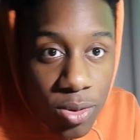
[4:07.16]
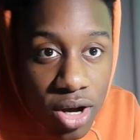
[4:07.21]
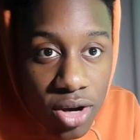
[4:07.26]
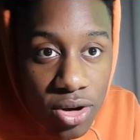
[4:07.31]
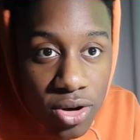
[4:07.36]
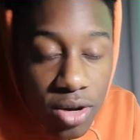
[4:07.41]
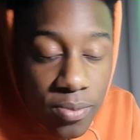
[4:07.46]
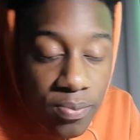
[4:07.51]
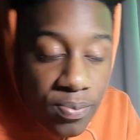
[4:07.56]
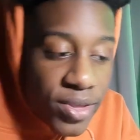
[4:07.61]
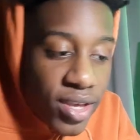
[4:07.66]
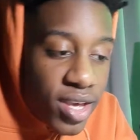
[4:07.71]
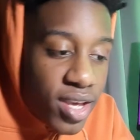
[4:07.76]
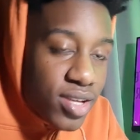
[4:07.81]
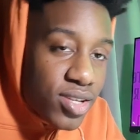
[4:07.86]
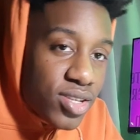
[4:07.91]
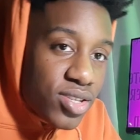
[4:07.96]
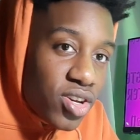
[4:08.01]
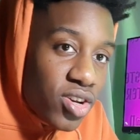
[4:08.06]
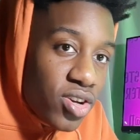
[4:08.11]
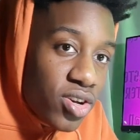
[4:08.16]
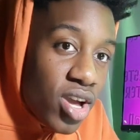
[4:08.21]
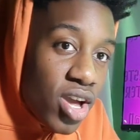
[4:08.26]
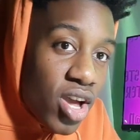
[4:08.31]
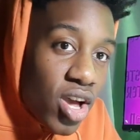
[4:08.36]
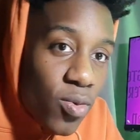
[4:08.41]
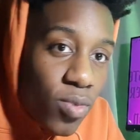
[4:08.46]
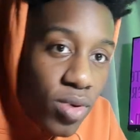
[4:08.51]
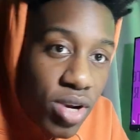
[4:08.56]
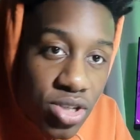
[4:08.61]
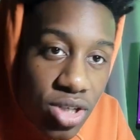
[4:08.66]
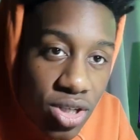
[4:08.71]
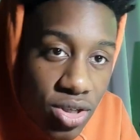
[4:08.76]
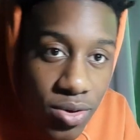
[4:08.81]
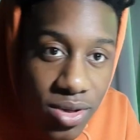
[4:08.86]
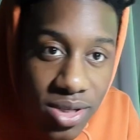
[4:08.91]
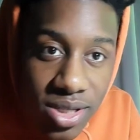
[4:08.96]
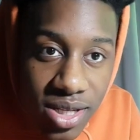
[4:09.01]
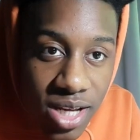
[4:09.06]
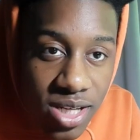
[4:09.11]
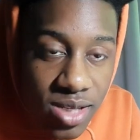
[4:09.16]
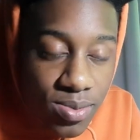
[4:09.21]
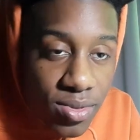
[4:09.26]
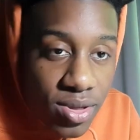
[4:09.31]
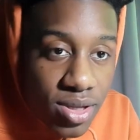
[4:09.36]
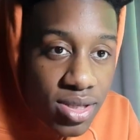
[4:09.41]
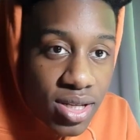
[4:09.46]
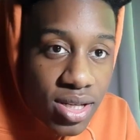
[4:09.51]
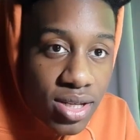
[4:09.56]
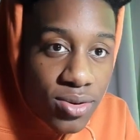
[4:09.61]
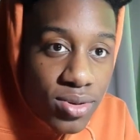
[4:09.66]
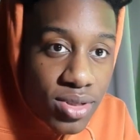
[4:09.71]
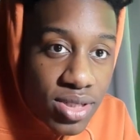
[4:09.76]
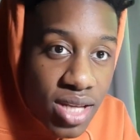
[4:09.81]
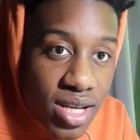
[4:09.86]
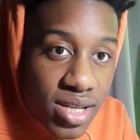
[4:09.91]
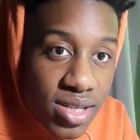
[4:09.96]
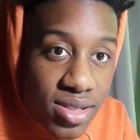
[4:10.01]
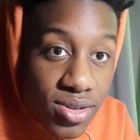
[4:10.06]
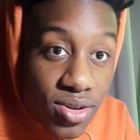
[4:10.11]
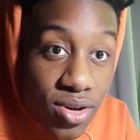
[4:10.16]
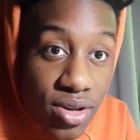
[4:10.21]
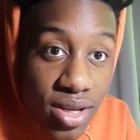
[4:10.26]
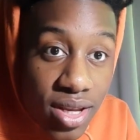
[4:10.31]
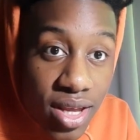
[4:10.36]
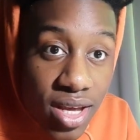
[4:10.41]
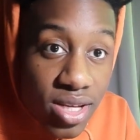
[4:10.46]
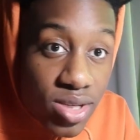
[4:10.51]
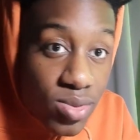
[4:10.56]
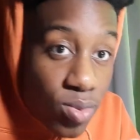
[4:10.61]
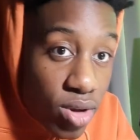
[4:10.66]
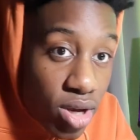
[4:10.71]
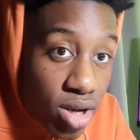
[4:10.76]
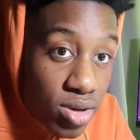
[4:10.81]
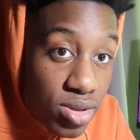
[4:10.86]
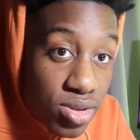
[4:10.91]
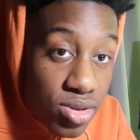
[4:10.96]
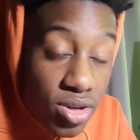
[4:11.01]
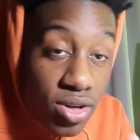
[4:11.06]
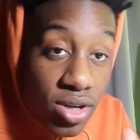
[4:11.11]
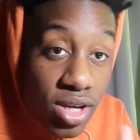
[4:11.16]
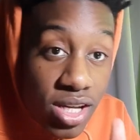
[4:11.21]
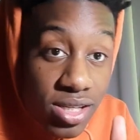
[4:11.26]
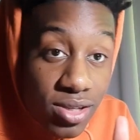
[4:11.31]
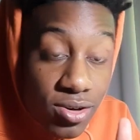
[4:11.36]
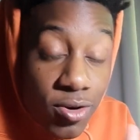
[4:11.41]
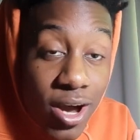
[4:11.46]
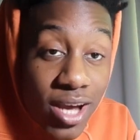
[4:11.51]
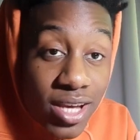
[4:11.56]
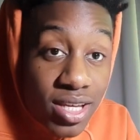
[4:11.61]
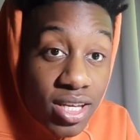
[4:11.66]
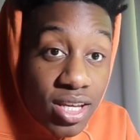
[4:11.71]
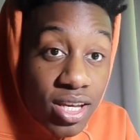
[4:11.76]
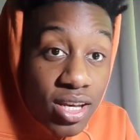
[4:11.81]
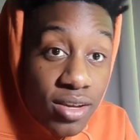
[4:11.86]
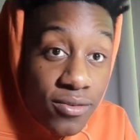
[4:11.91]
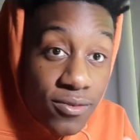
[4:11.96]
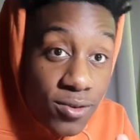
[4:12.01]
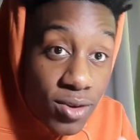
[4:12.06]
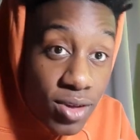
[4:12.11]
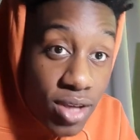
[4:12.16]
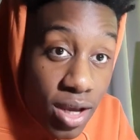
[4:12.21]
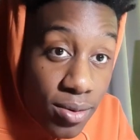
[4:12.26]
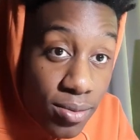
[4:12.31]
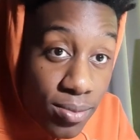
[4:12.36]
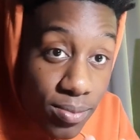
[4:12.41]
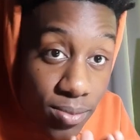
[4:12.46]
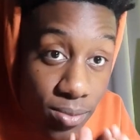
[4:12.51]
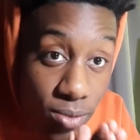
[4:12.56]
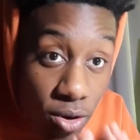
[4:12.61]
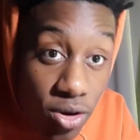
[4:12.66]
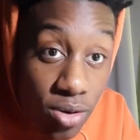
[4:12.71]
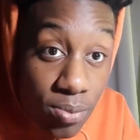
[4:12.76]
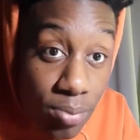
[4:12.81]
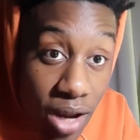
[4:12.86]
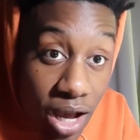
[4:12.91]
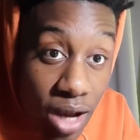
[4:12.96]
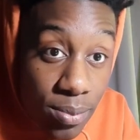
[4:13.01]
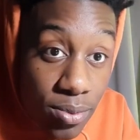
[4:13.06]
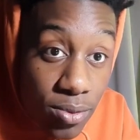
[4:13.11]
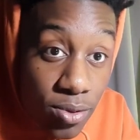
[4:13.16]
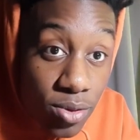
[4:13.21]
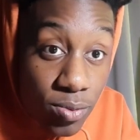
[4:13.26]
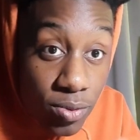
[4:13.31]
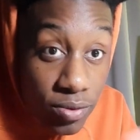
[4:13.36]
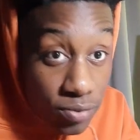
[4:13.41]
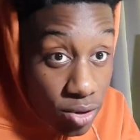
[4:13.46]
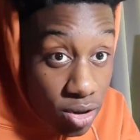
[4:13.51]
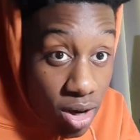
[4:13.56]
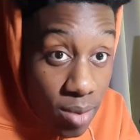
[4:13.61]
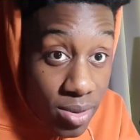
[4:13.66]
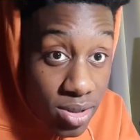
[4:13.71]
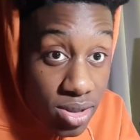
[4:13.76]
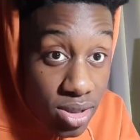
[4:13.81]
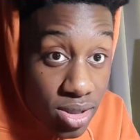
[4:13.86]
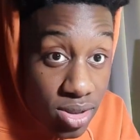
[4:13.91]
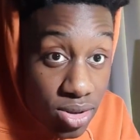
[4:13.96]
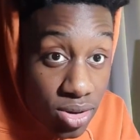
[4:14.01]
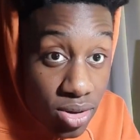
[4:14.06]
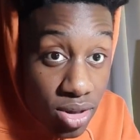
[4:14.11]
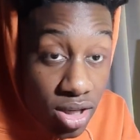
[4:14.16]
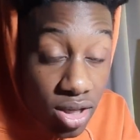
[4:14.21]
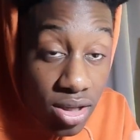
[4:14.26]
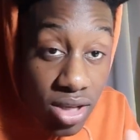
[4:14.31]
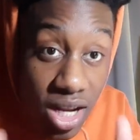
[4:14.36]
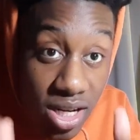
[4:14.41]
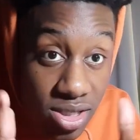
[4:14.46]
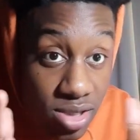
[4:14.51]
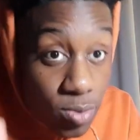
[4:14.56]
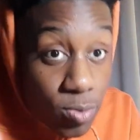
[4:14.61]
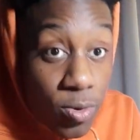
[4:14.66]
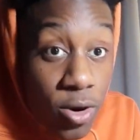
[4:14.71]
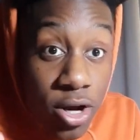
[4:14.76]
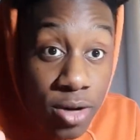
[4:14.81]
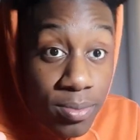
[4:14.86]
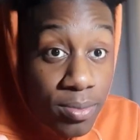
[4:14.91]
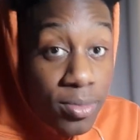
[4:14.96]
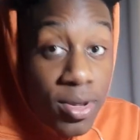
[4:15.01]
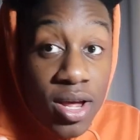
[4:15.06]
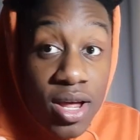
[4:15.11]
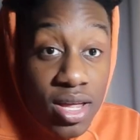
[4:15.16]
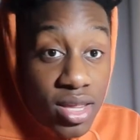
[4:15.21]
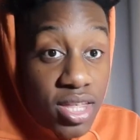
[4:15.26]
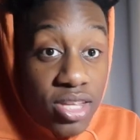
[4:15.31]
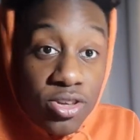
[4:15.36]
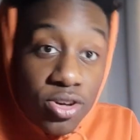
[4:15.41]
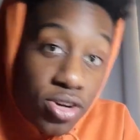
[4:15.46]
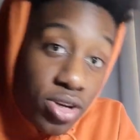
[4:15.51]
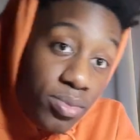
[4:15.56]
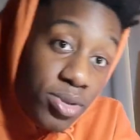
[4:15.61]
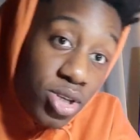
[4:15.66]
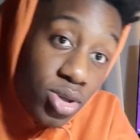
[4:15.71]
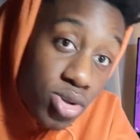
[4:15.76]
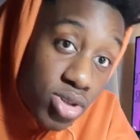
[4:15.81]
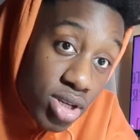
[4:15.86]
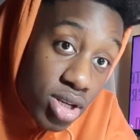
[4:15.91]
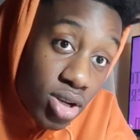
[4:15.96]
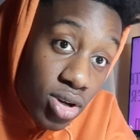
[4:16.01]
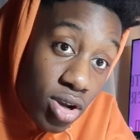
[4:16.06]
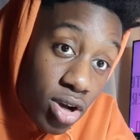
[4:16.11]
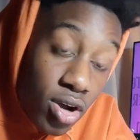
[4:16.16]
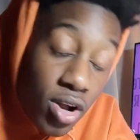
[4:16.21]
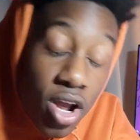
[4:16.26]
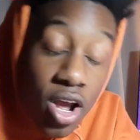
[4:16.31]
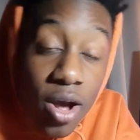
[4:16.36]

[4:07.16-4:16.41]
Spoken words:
work on. So we literally do assessments and little tests on there as well, so it's quite key if you get on Blackboard if you're coming to this uni. That's the one thing you're going to be using a lot.